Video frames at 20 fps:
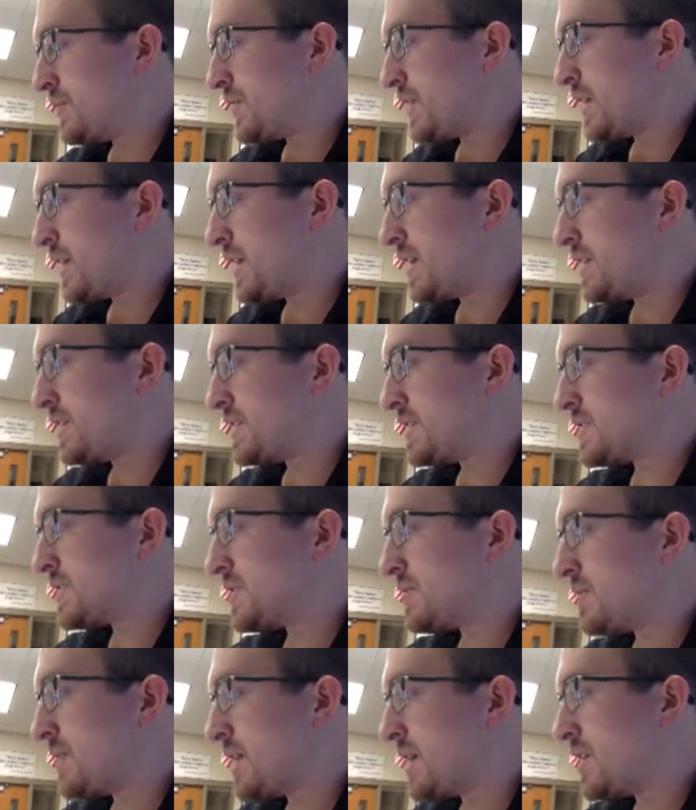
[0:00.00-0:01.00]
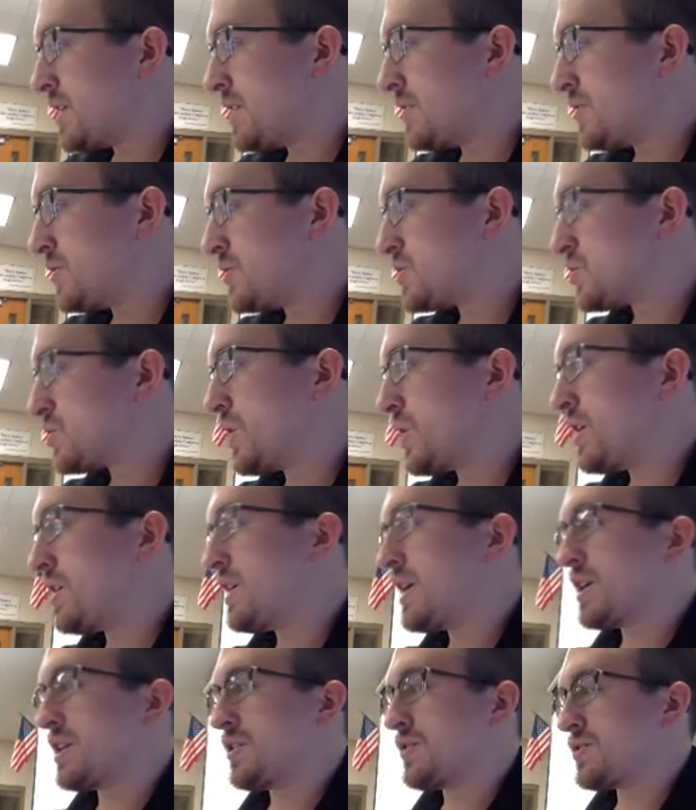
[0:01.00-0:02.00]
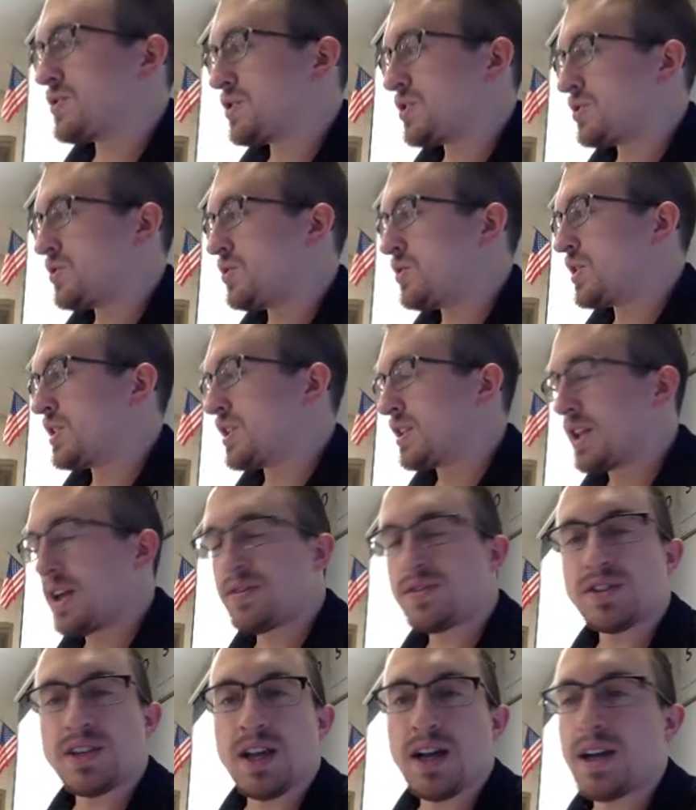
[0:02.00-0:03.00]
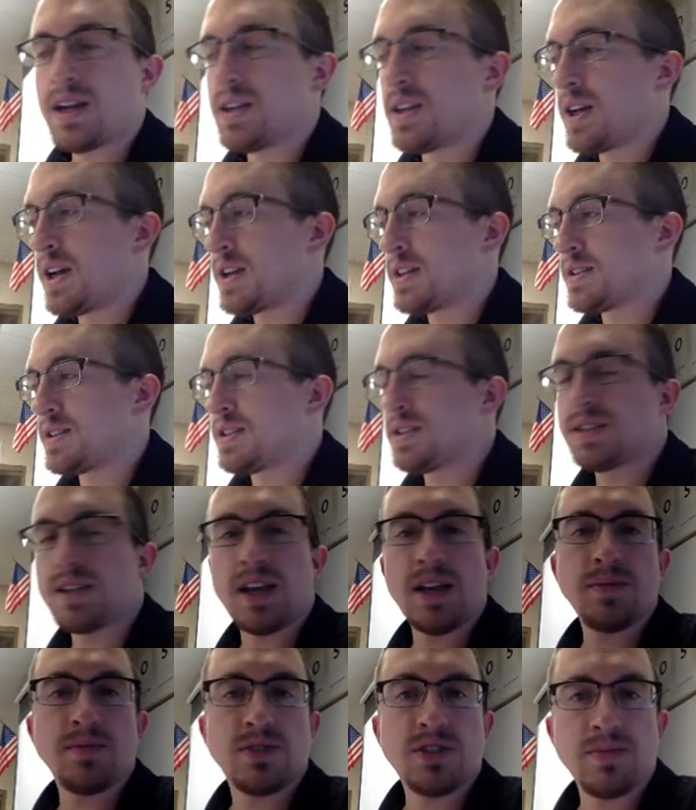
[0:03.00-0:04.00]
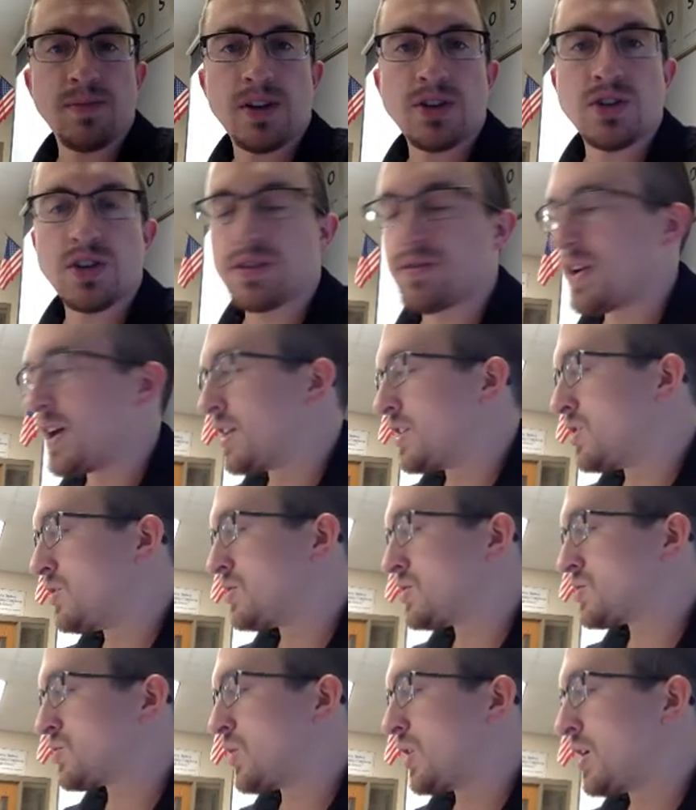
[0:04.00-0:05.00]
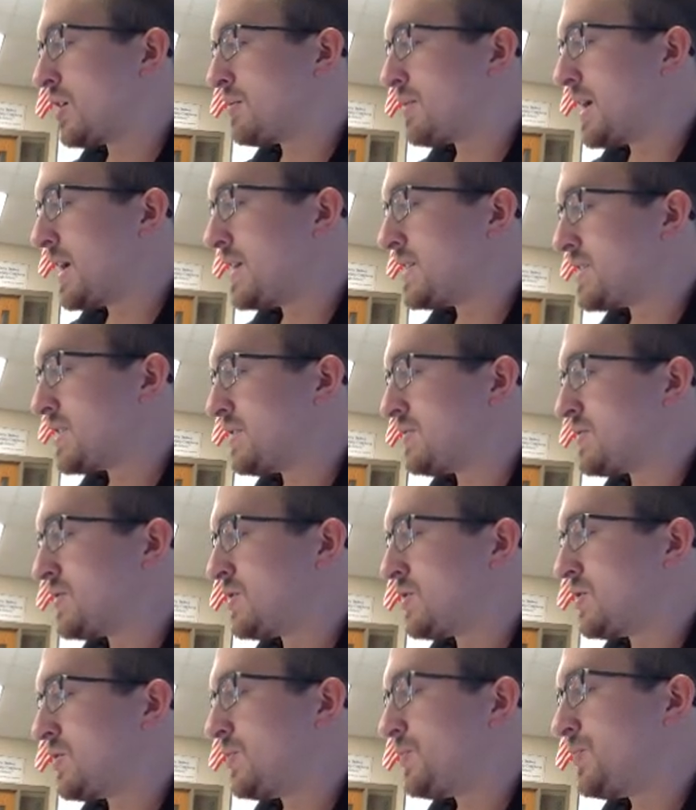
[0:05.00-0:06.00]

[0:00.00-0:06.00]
And it doesn't matter if you square negative 2 on the left side, it has the same symmetric value as squaring positive 2.